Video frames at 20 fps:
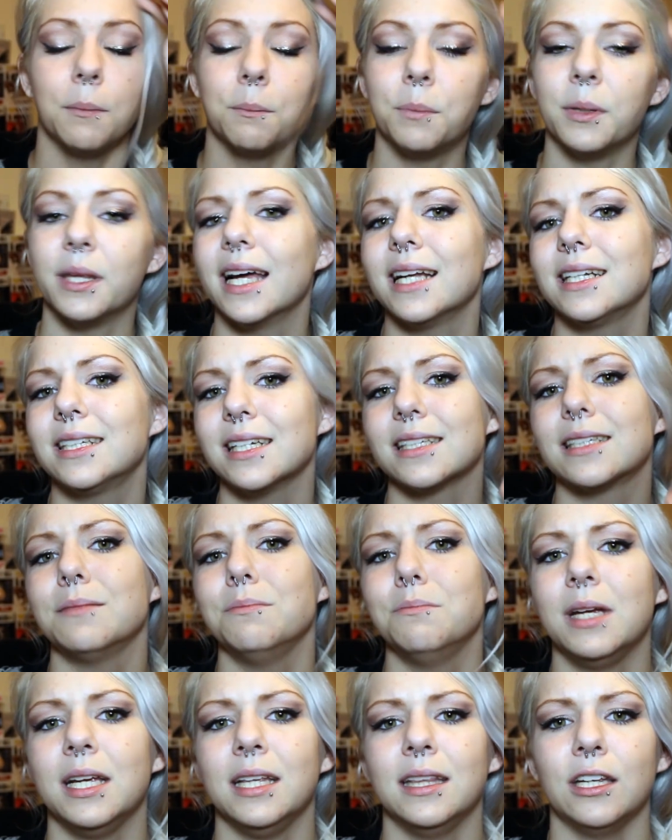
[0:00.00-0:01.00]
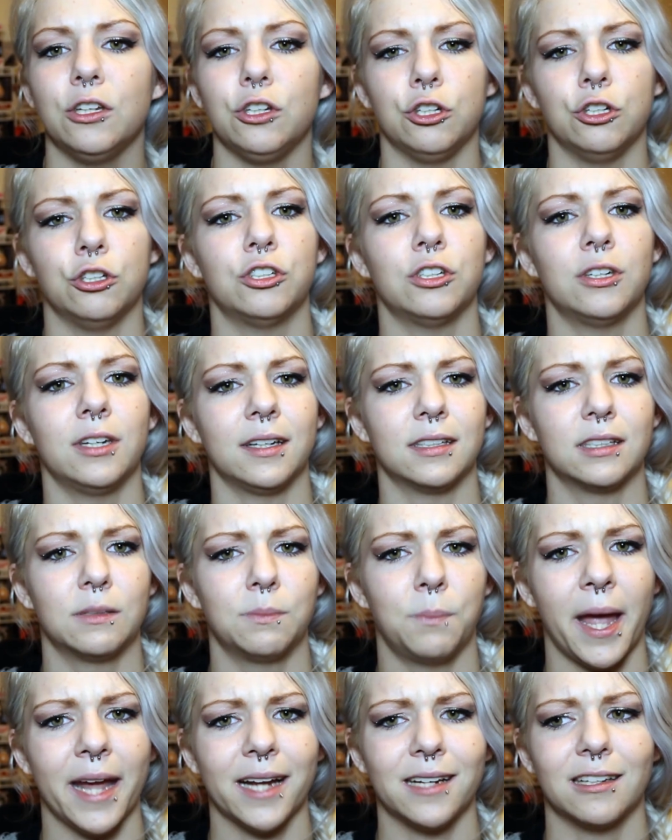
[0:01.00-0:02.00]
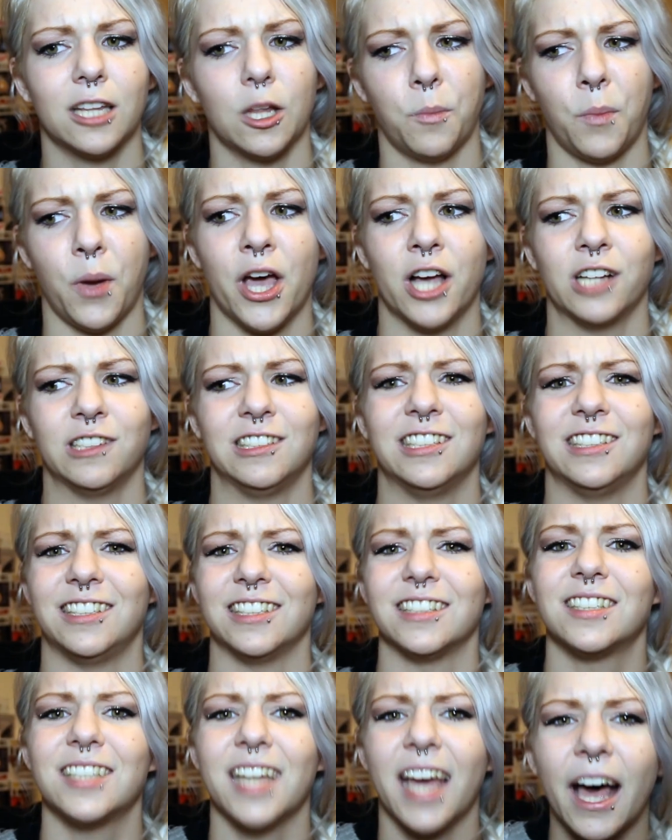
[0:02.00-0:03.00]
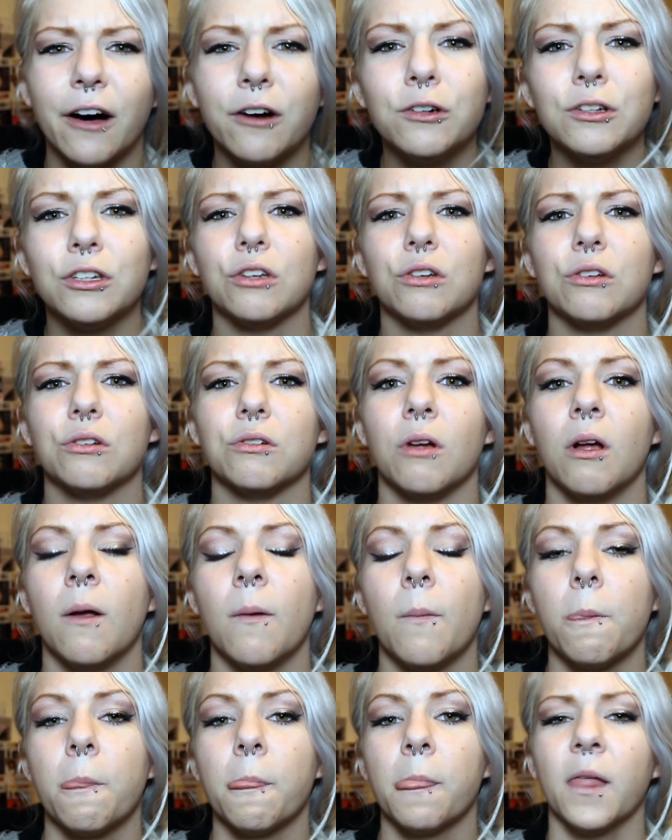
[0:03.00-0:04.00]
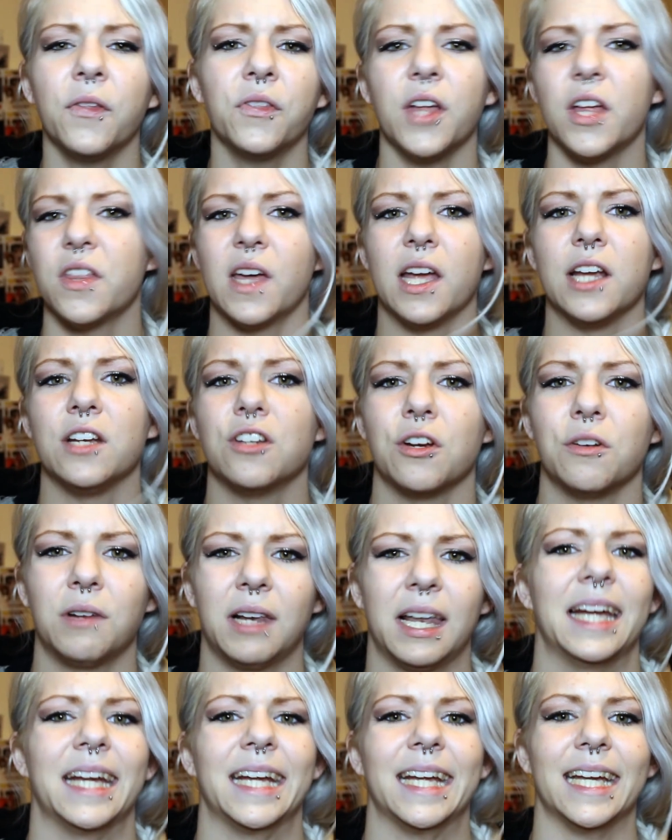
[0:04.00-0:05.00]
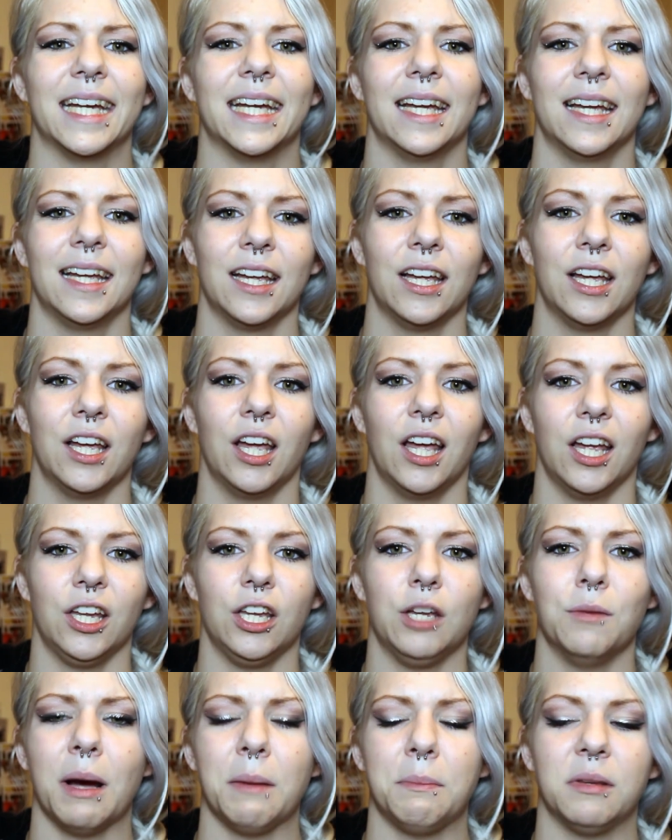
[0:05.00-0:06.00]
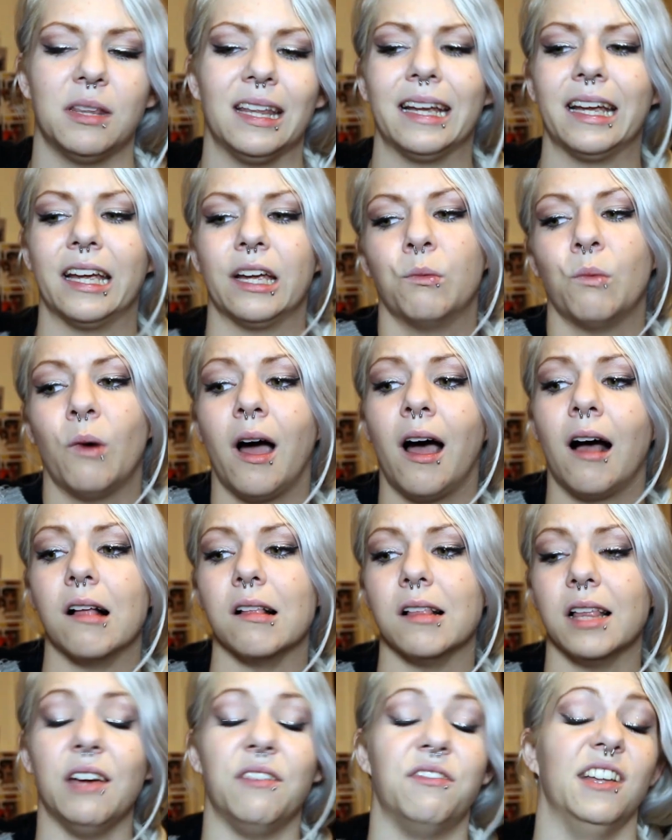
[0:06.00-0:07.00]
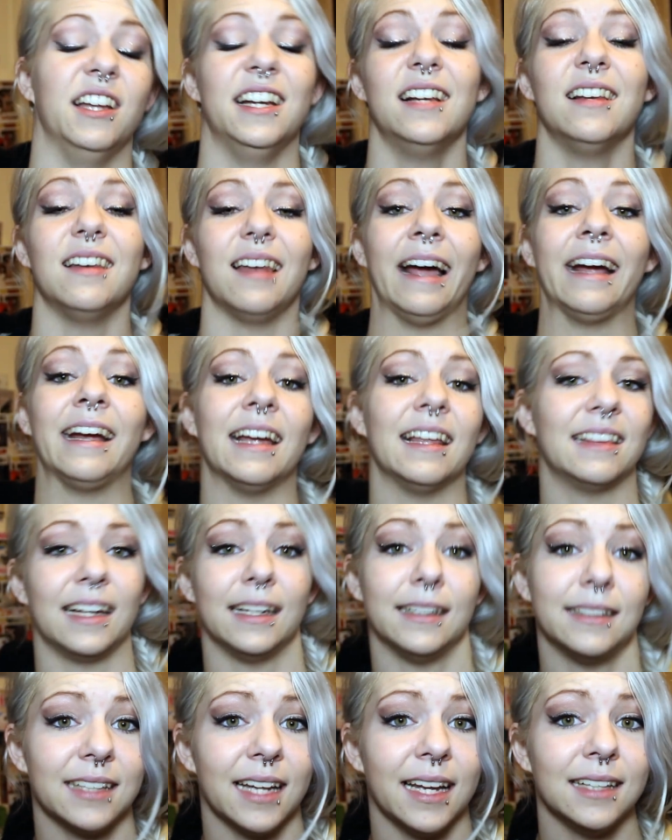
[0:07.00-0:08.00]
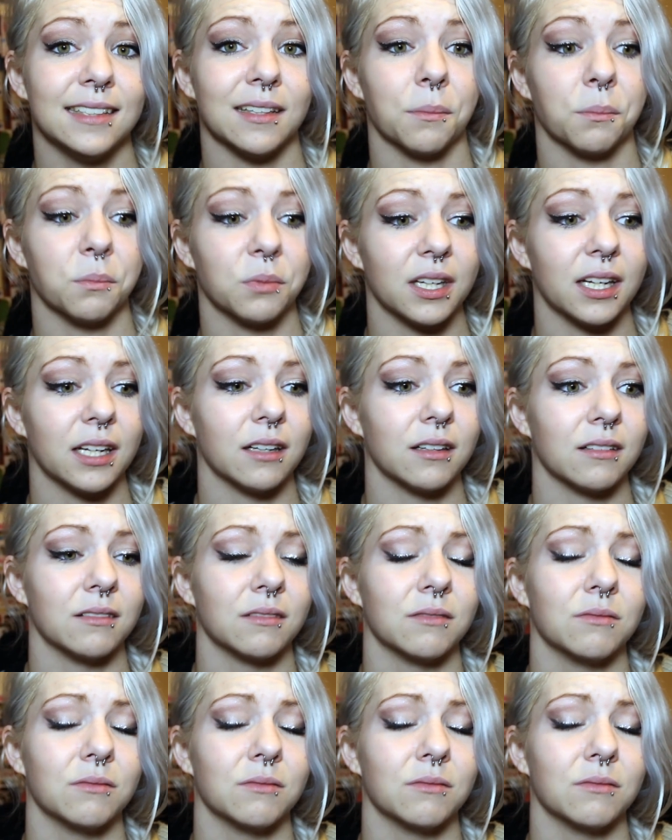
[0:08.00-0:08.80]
But that doesn't mean that you should expect the person to tell you that they don't like it. You might be thinking, well, if they didn't like it, they'd say something.